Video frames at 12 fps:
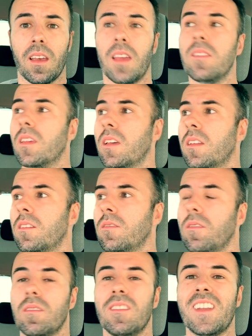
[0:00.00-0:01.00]
and
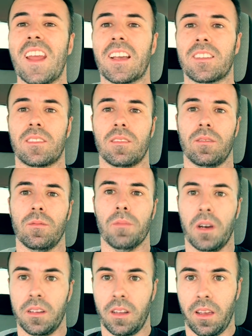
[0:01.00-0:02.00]
then next
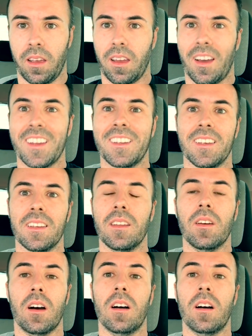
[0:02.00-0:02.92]
Monday I did